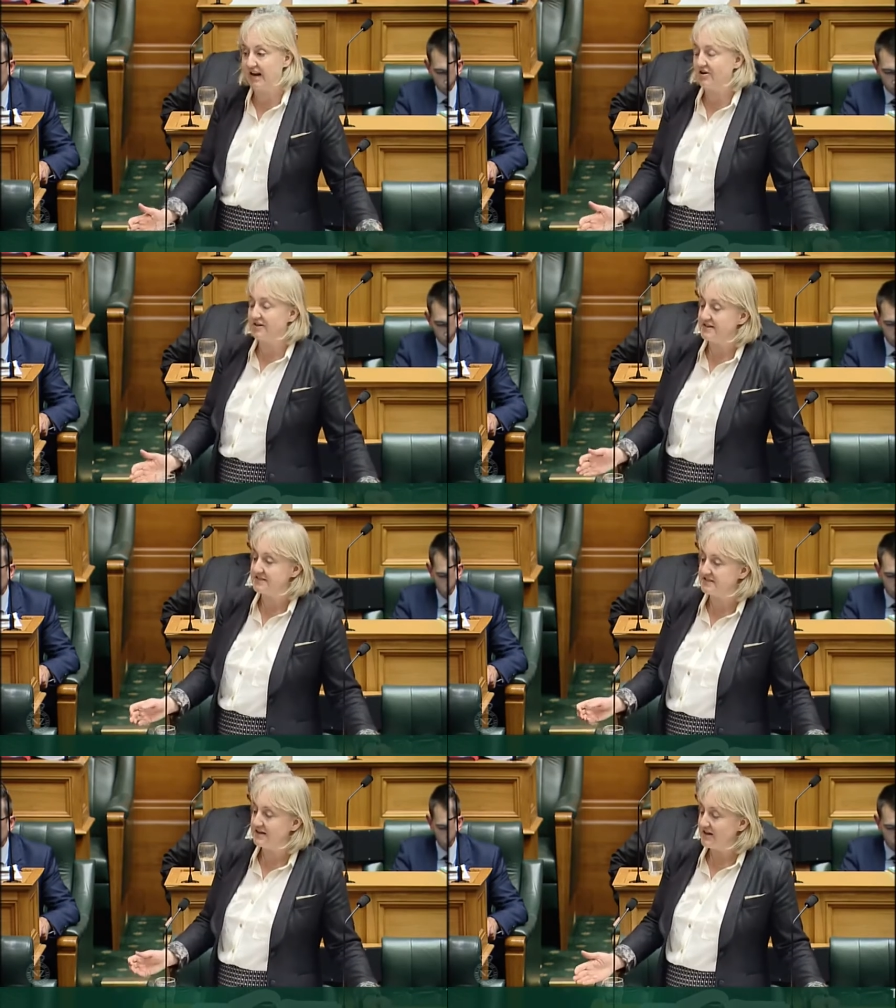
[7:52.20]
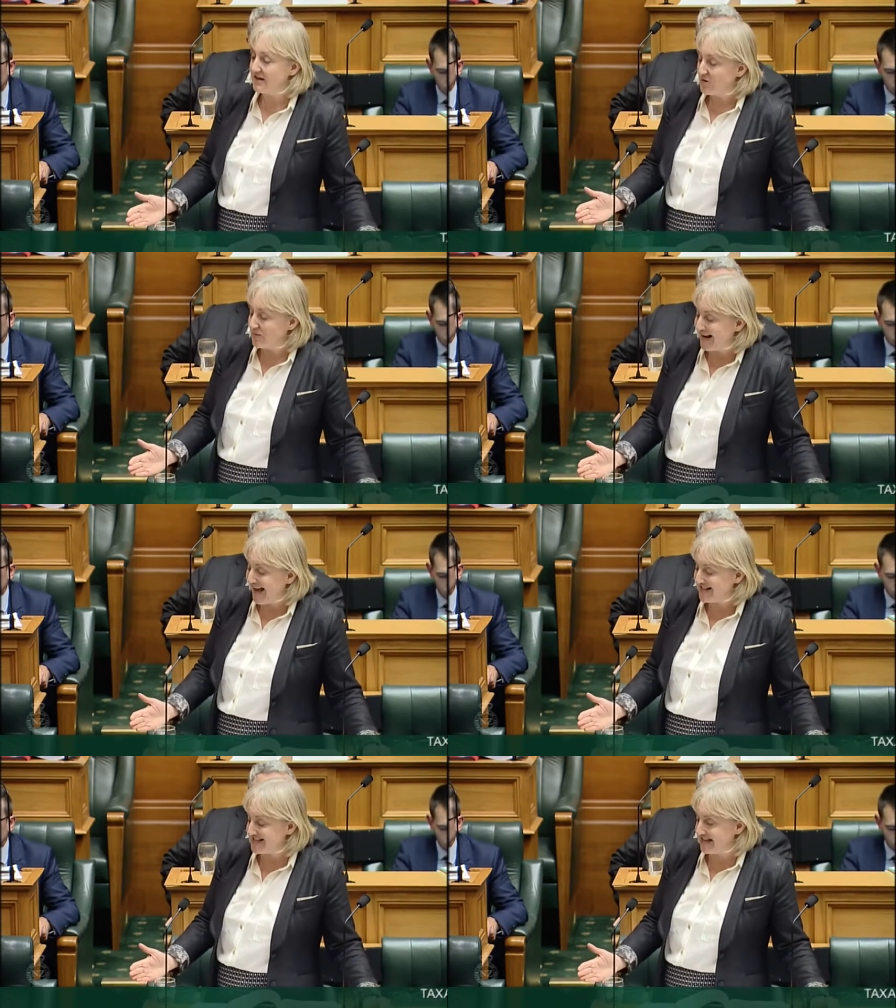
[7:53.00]
on this, we
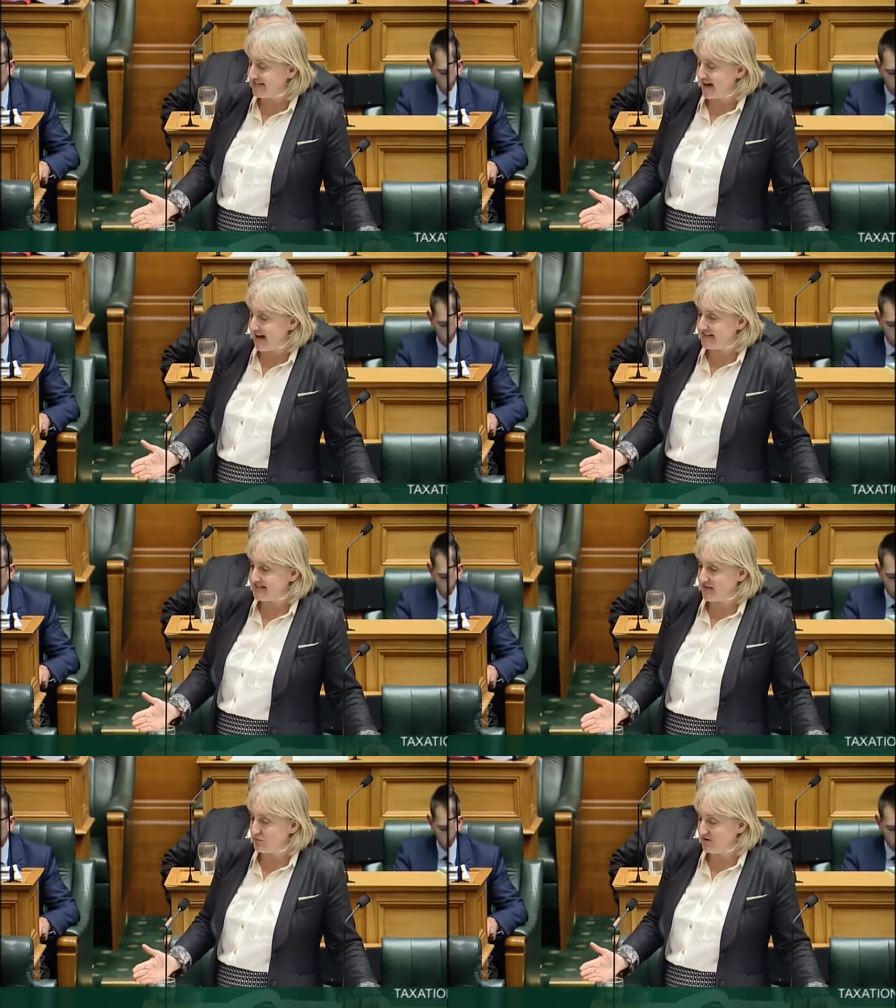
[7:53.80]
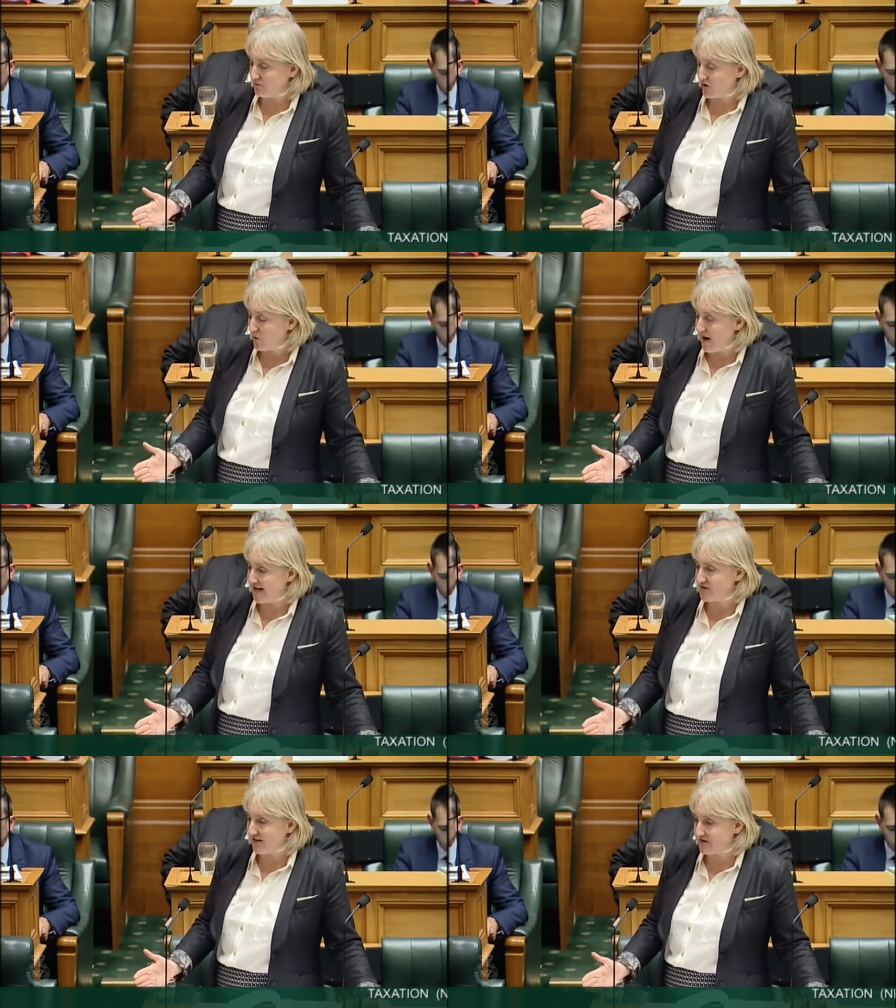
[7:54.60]
landed that the IRD would be required
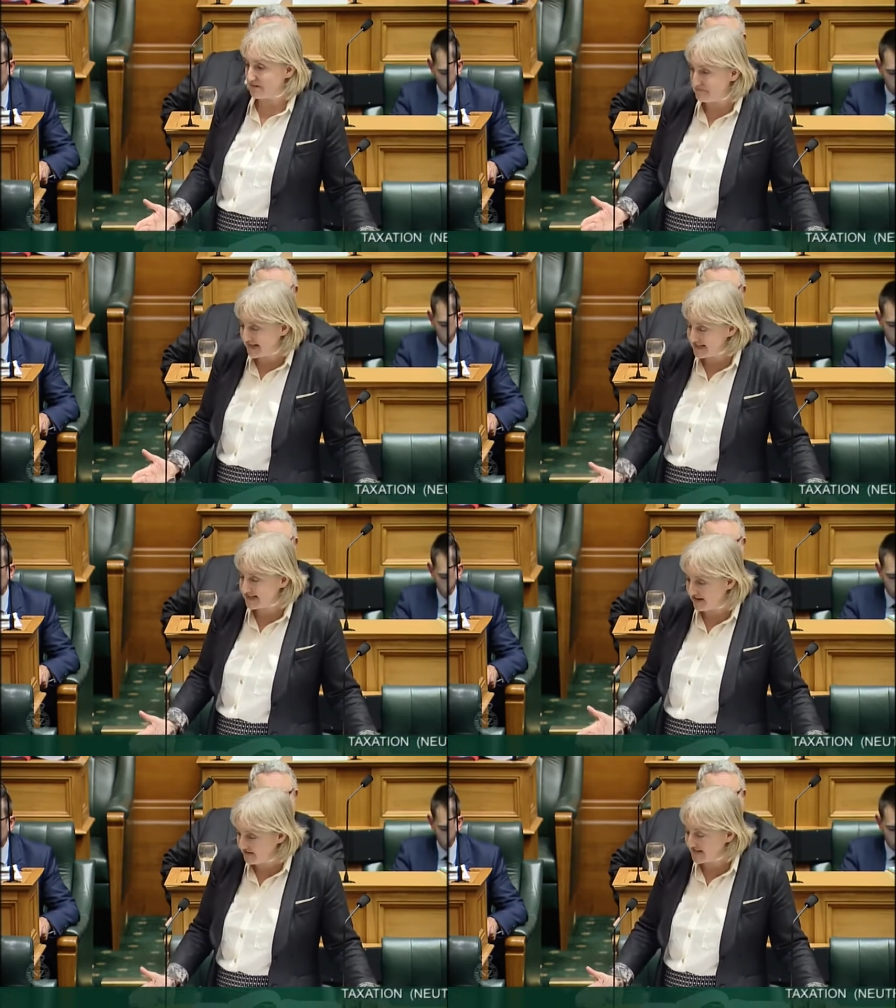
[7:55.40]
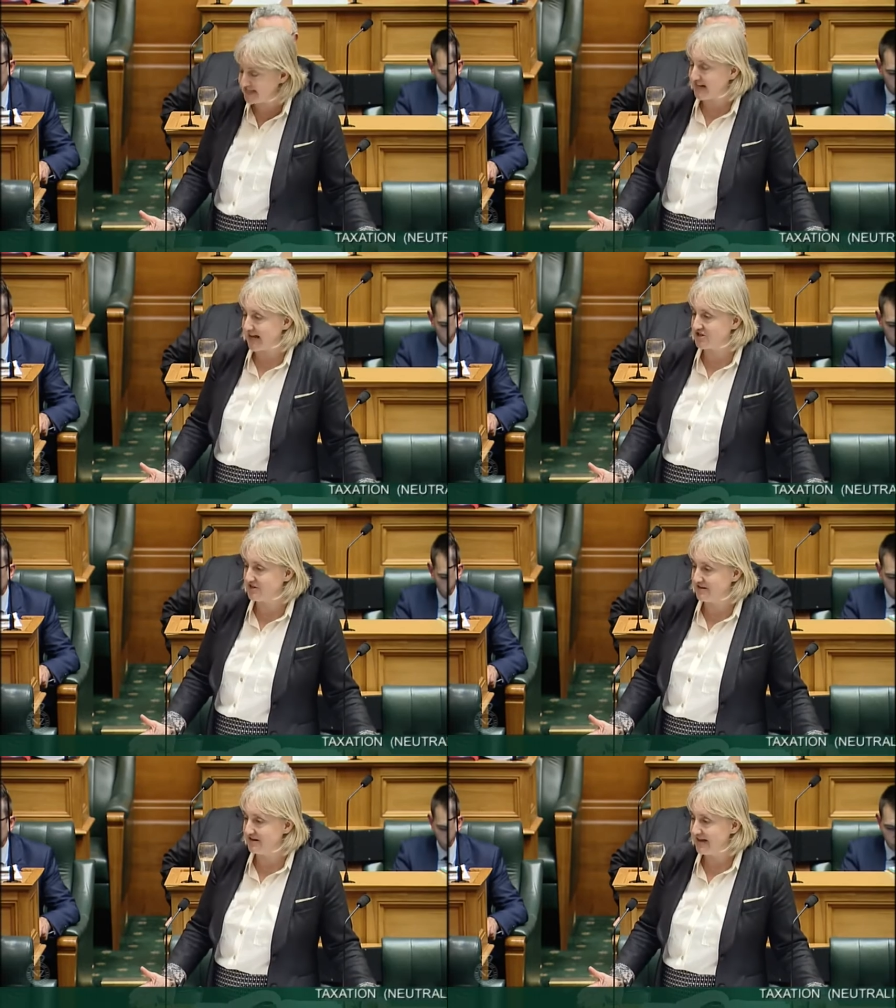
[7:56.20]
to have commenced an
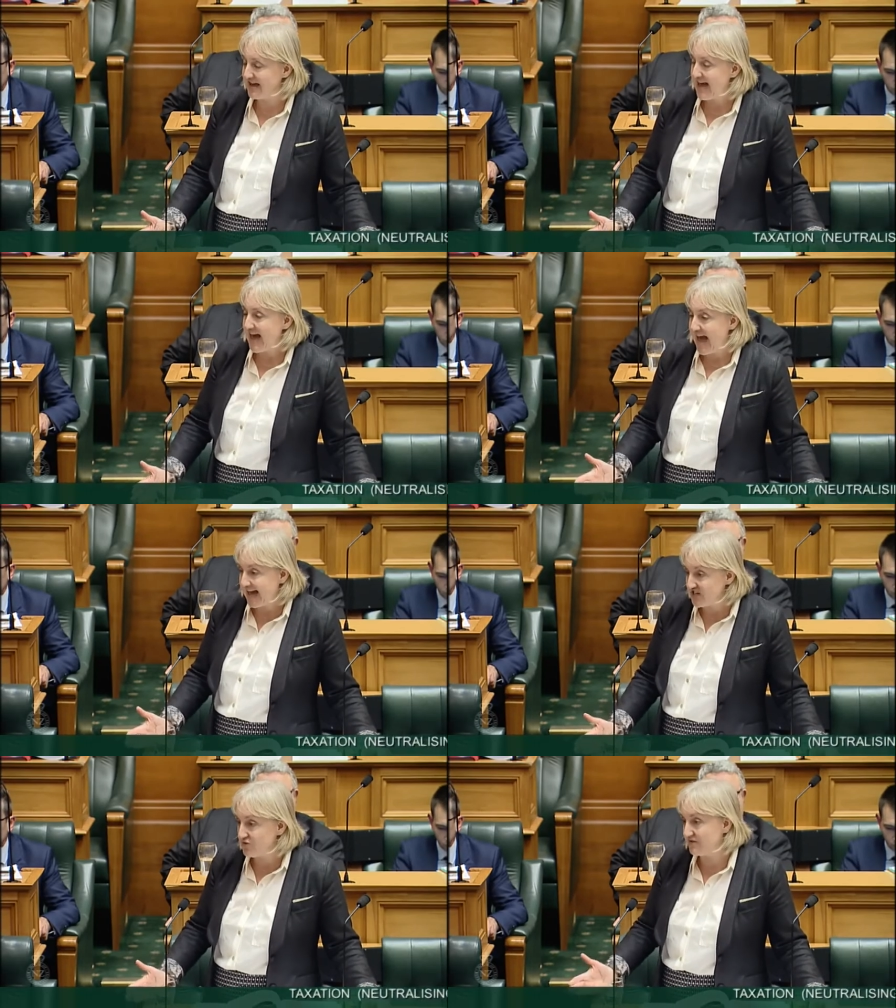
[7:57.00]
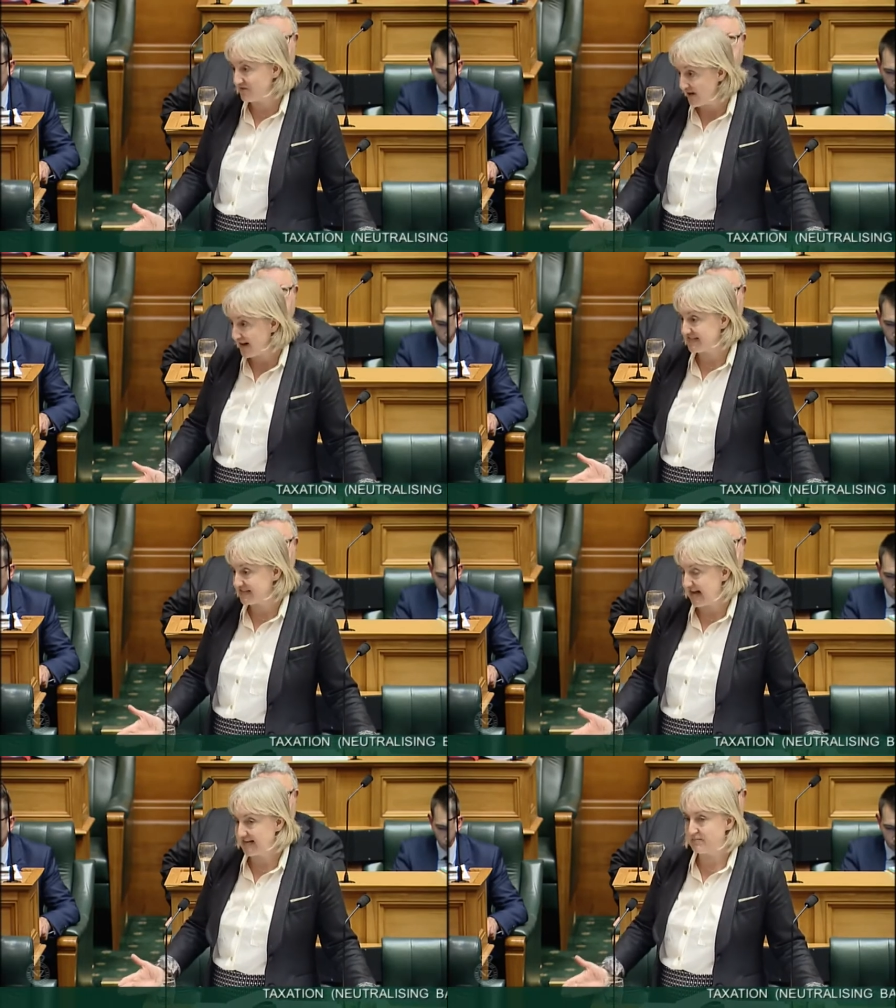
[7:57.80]
investigation and to advise the
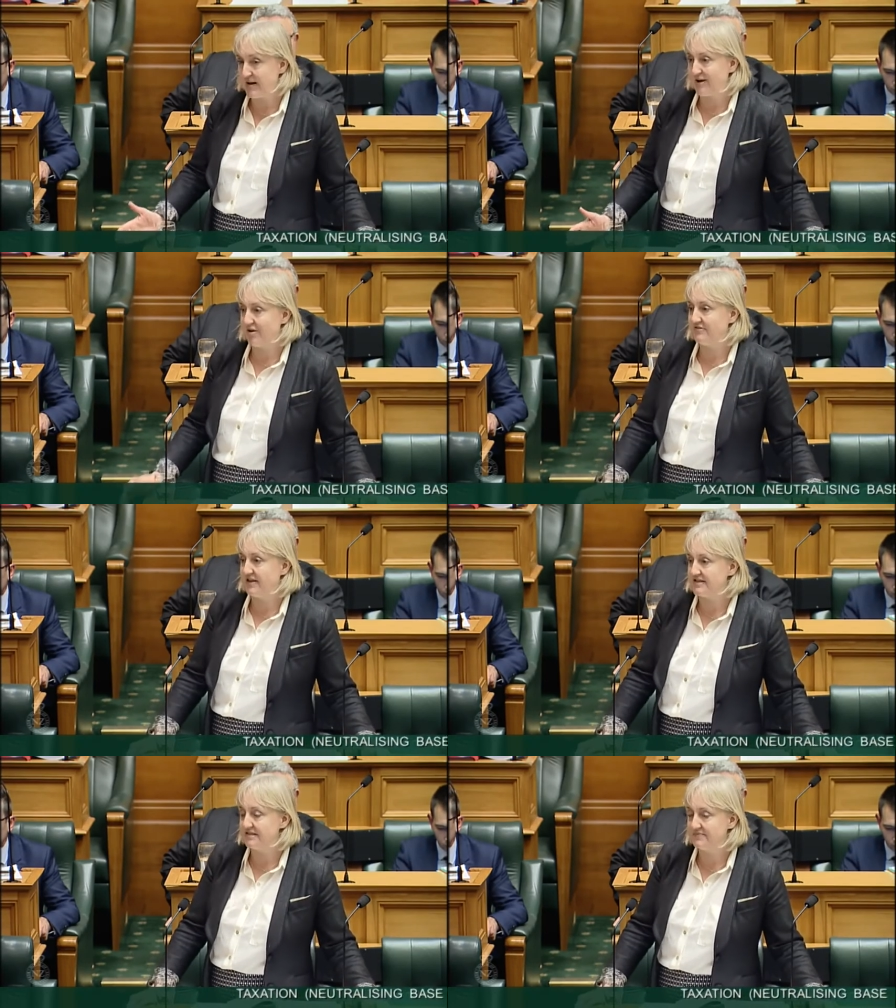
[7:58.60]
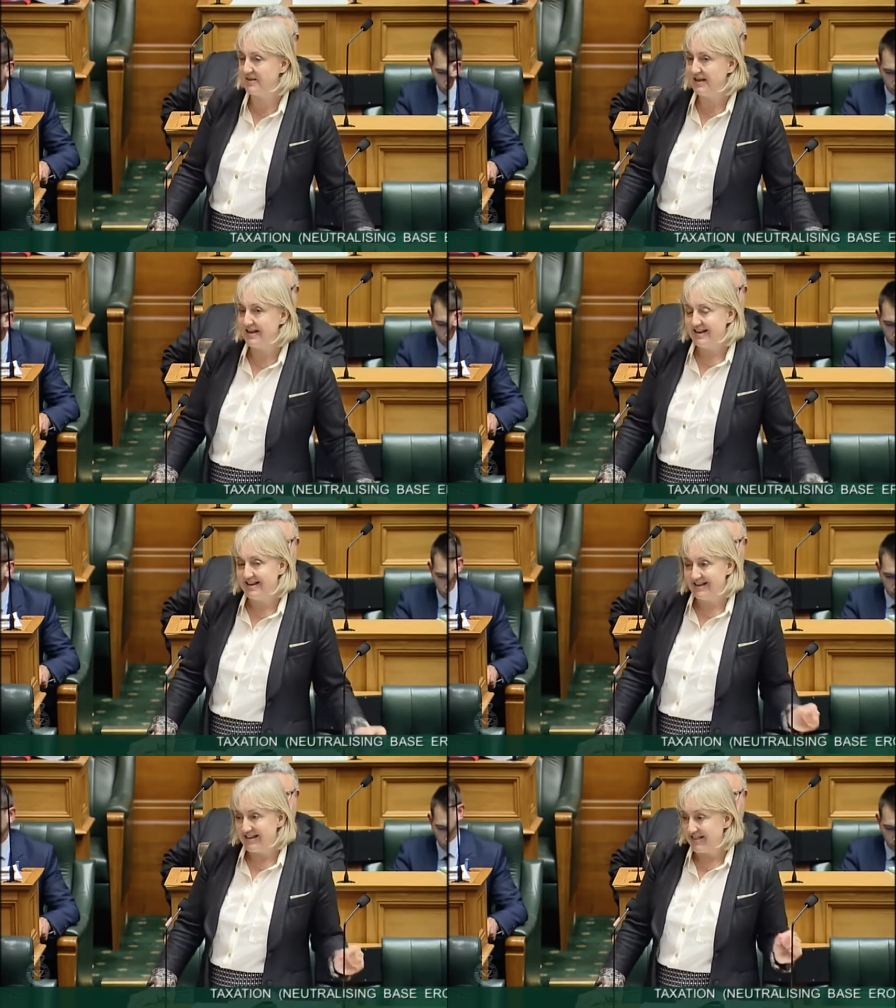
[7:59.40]
taxpayer of that. That's still
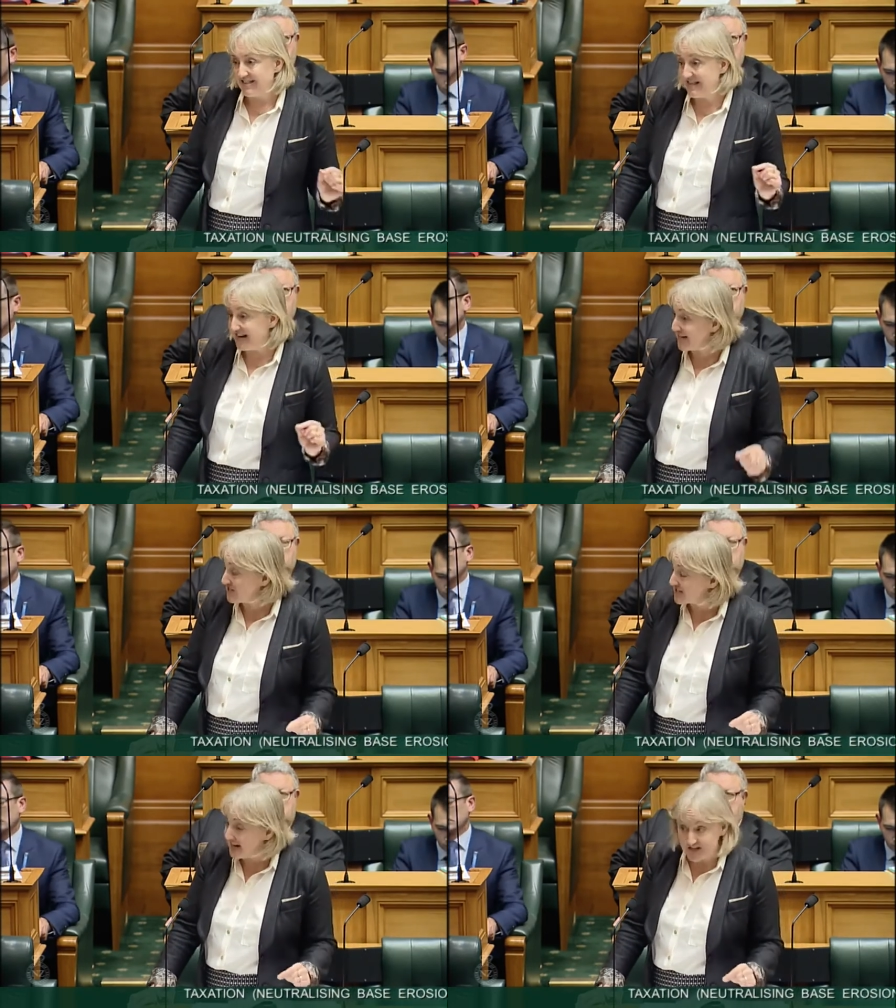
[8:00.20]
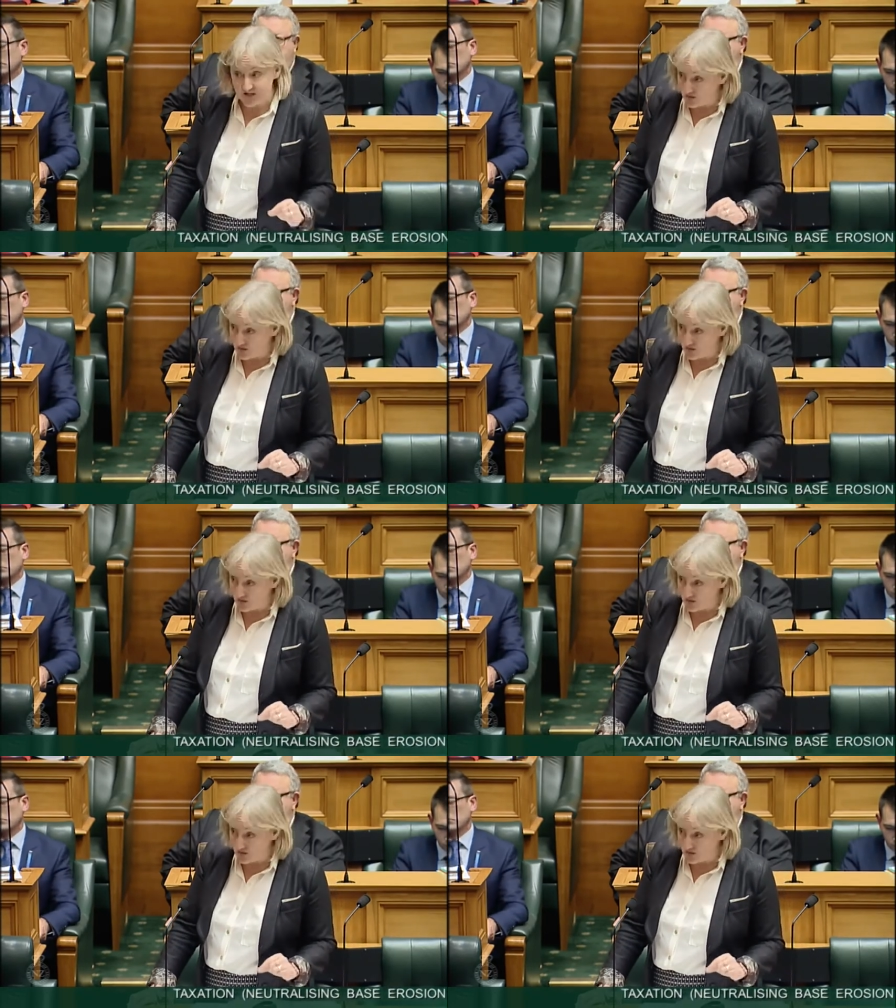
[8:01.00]
the case. The legislation, the